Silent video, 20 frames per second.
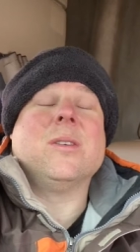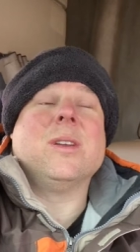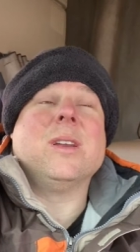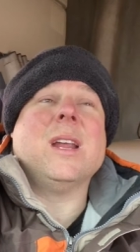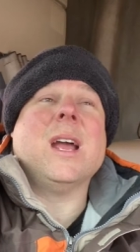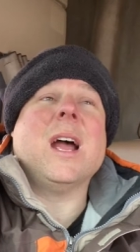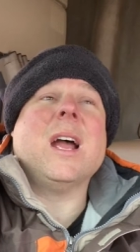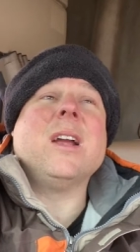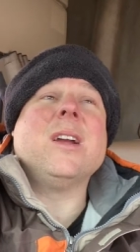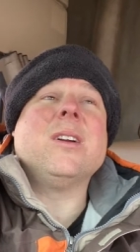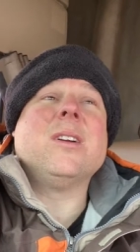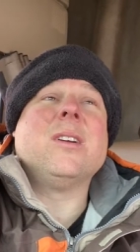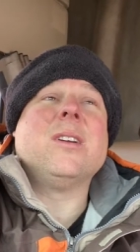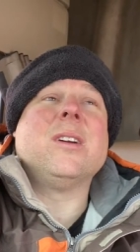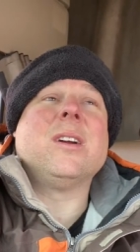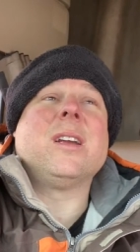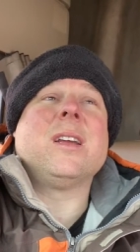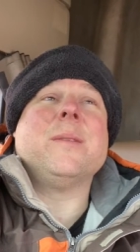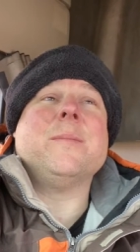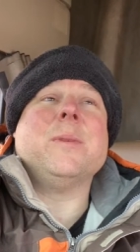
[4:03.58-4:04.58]
now you're
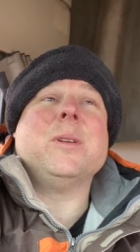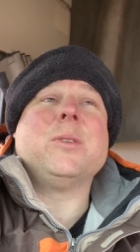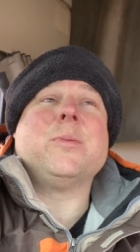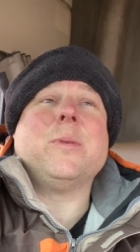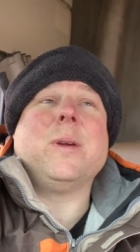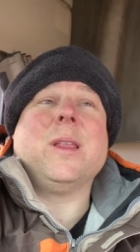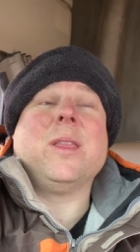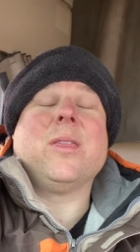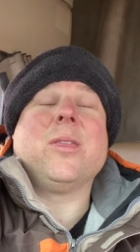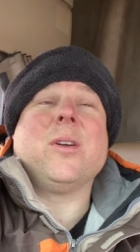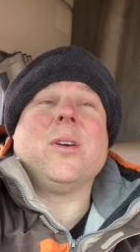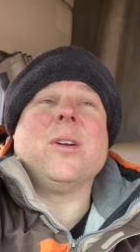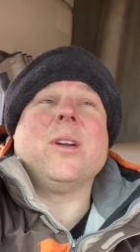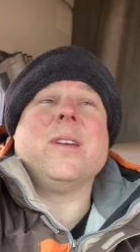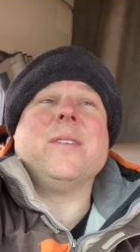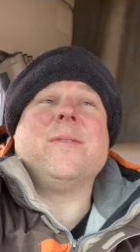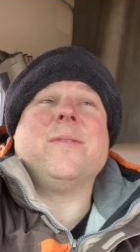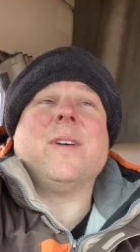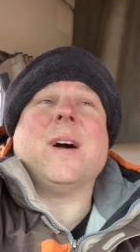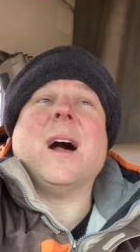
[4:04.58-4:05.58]
looking between
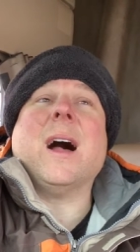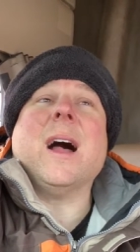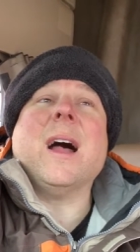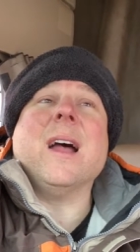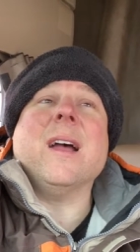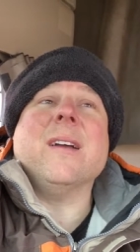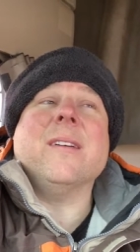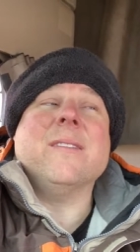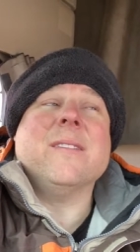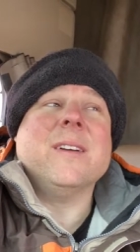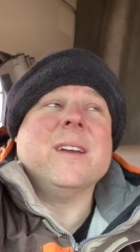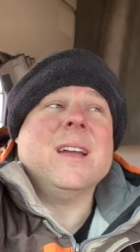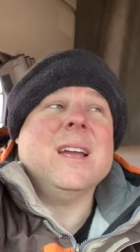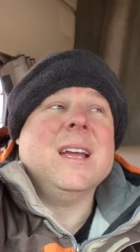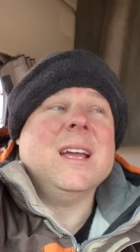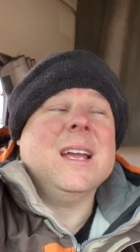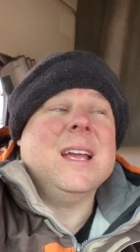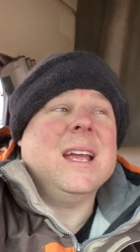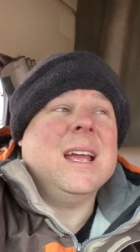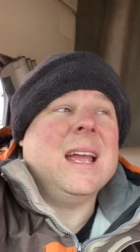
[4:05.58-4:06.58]
35
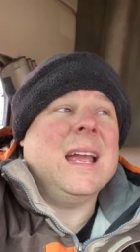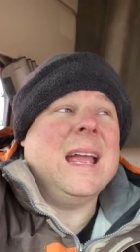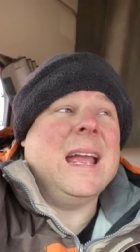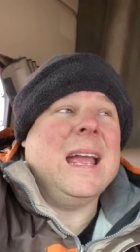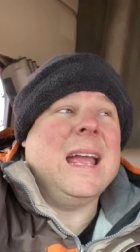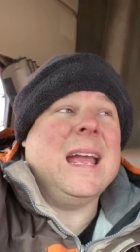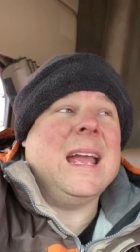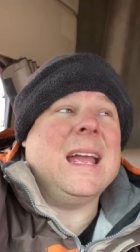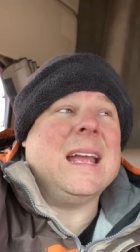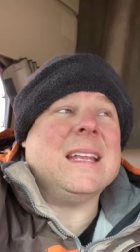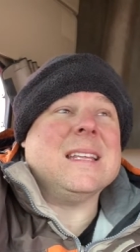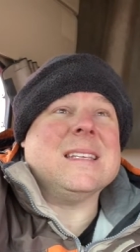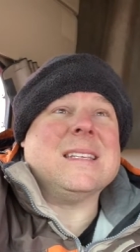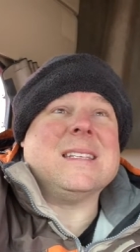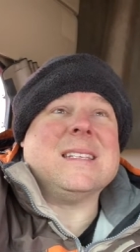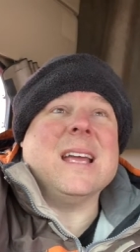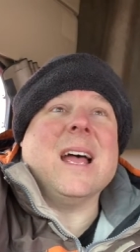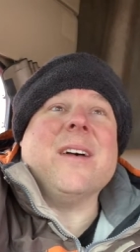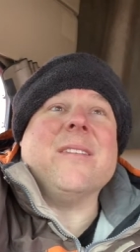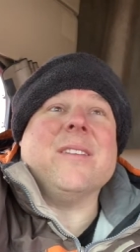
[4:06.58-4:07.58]
and
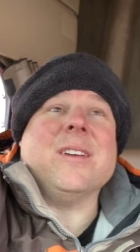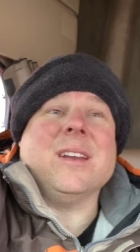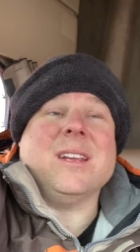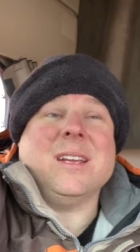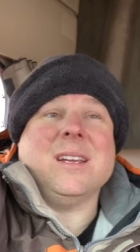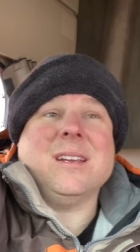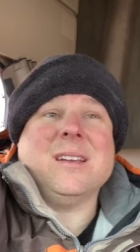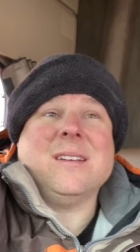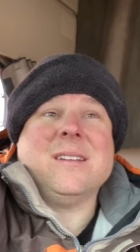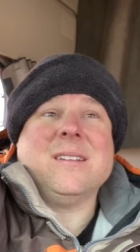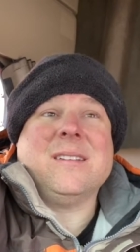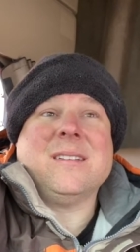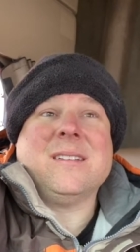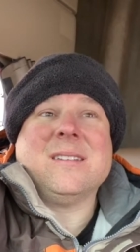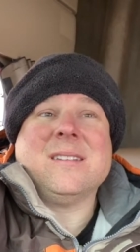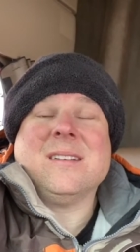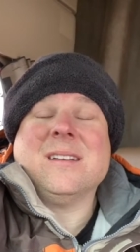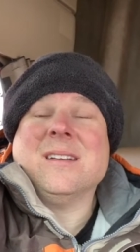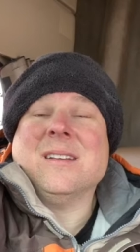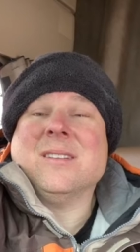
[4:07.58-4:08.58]
70,
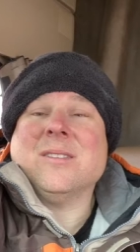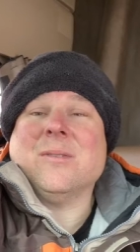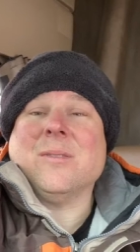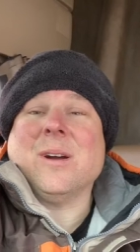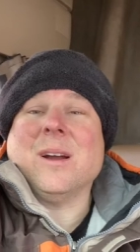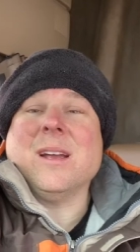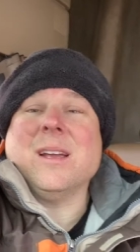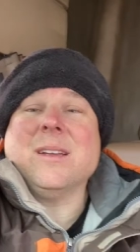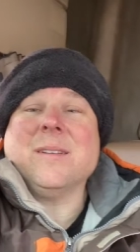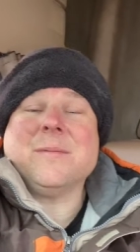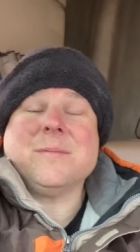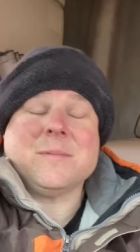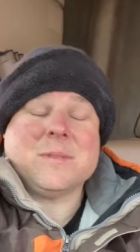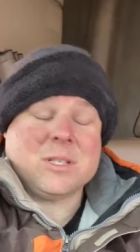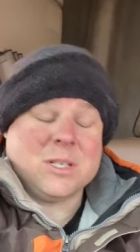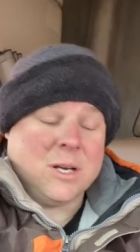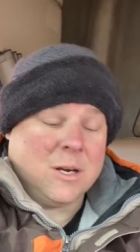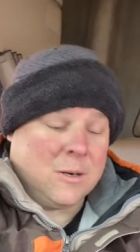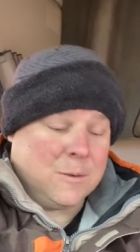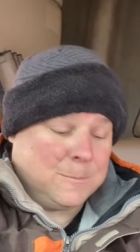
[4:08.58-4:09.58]
right?
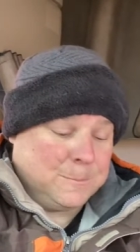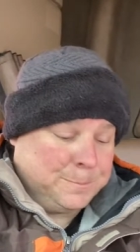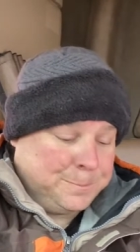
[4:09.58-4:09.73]
So